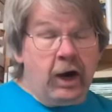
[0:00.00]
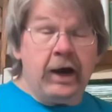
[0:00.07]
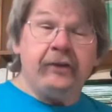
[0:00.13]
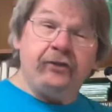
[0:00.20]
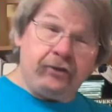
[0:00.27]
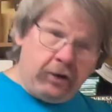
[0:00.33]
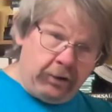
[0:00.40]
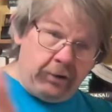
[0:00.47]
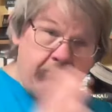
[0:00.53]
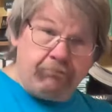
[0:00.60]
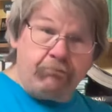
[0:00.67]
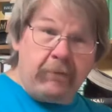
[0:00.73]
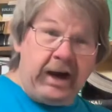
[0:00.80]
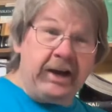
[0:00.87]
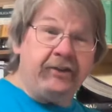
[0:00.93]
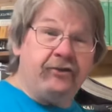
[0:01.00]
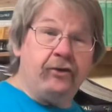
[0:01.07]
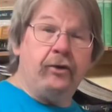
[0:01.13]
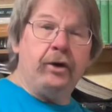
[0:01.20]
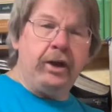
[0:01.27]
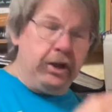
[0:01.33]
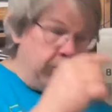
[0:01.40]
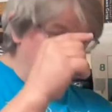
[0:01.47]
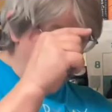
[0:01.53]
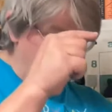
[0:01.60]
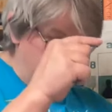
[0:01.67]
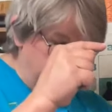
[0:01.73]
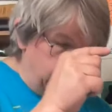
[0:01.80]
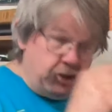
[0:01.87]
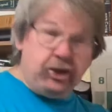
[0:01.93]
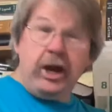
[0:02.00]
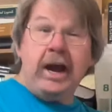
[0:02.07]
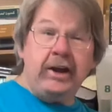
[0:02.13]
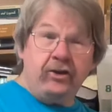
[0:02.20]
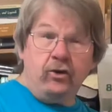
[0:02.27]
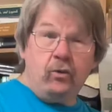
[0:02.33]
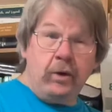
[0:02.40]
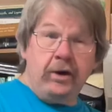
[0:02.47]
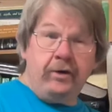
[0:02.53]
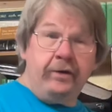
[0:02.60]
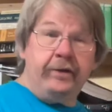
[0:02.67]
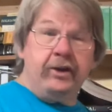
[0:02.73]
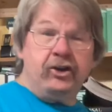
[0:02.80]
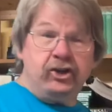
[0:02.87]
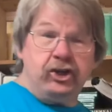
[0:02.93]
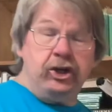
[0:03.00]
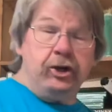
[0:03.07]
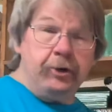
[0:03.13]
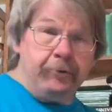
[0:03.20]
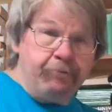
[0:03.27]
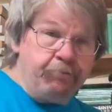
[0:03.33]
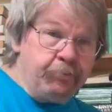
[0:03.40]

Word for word: I started my journey January this year.